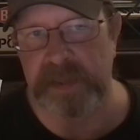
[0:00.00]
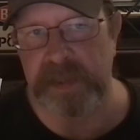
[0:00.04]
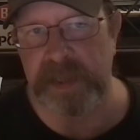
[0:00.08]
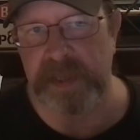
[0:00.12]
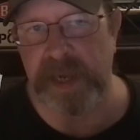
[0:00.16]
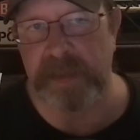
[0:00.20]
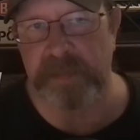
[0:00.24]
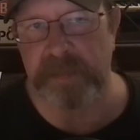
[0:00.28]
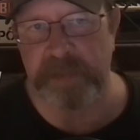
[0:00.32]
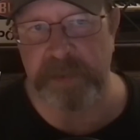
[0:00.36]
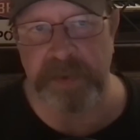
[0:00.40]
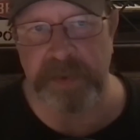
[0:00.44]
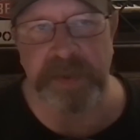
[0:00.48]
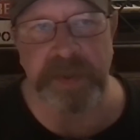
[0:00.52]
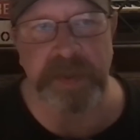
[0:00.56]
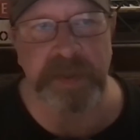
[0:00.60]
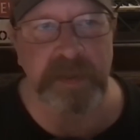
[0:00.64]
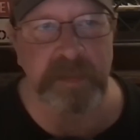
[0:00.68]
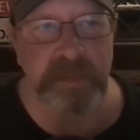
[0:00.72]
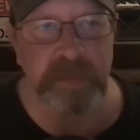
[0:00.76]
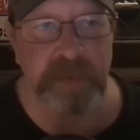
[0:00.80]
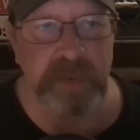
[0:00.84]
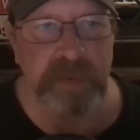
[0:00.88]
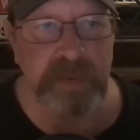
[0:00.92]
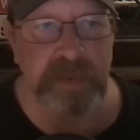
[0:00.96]
not
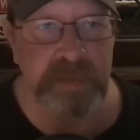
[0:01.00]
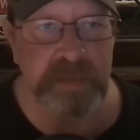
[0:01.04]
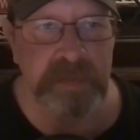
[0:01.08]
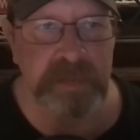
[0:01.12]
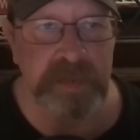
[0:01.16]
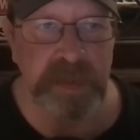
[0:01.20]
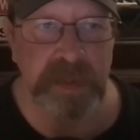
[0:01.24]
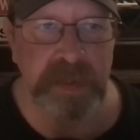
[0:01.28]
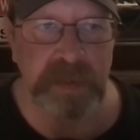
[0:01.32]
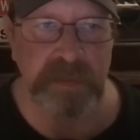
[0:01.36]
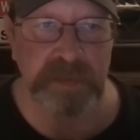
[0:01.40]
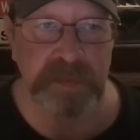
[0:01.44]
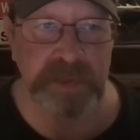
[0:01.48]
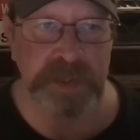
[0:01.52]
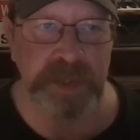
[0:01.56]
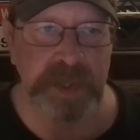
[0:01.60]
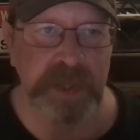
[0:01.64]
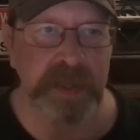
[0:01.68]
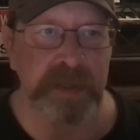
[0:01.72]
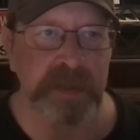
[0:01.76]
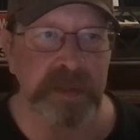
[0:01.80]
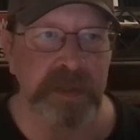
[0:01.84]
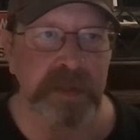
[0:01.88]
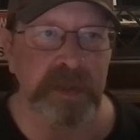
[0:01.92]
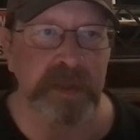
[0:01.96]
predictable. In other words,
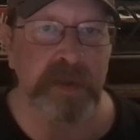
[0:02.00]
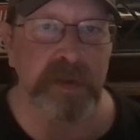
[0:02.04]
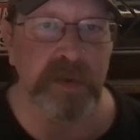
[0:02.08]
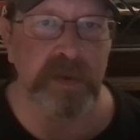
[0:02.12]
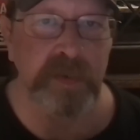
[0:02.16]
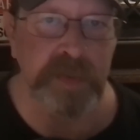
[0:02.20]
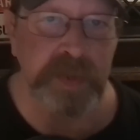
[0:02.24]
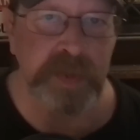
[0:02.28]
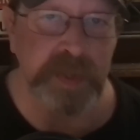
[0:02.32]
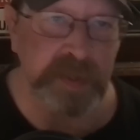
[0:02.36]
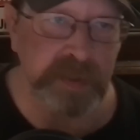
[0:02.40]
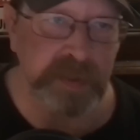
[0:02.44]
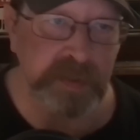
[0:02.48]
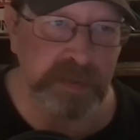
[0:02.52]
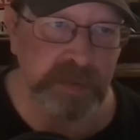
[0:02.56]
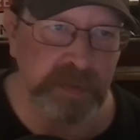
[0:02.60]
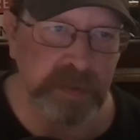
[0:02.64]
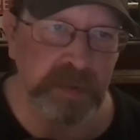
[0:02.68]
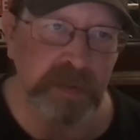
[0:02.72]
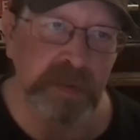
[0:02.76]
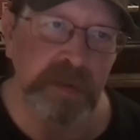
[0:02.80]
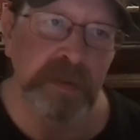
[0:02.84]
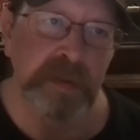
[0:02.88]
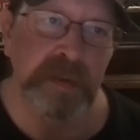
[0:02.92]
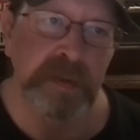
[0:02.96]
you can't decode
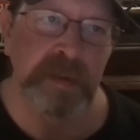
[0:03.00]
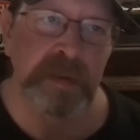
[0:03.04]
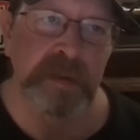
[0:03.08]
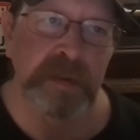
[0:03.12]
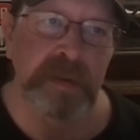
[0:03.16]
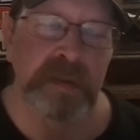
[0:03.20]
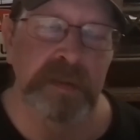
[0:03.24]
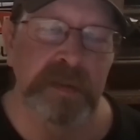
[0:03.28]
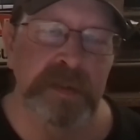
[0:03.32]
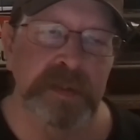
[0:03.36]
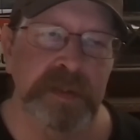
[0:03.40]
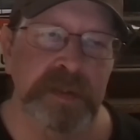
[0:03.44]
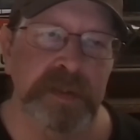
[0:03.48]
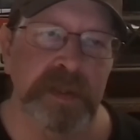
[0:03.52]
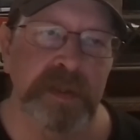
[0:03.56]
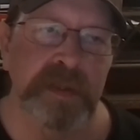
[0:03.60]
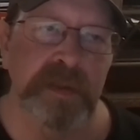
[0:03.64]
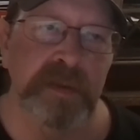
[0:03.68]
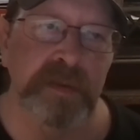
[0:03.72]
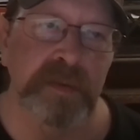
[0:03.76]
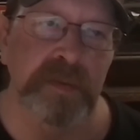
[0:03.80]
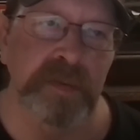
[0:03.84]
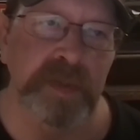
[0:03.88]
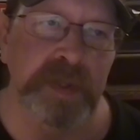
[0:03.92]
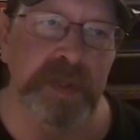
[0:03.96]
anything.
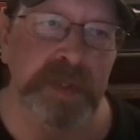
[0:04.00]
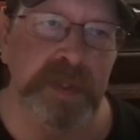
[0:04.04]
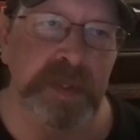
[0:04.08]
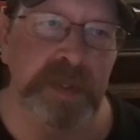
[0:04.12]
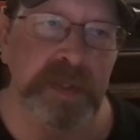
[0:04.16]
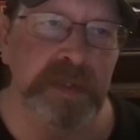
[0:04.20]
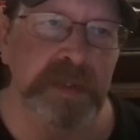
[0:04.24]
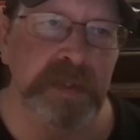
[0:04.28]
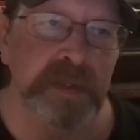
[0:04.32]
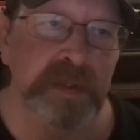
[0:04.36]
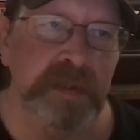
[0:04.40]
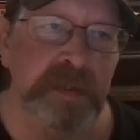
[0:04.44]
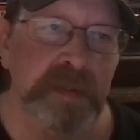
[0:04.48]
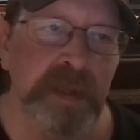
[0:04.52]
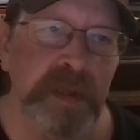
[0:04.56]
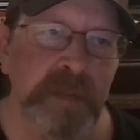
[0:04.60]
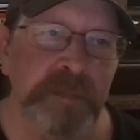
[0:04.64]
So it doesn't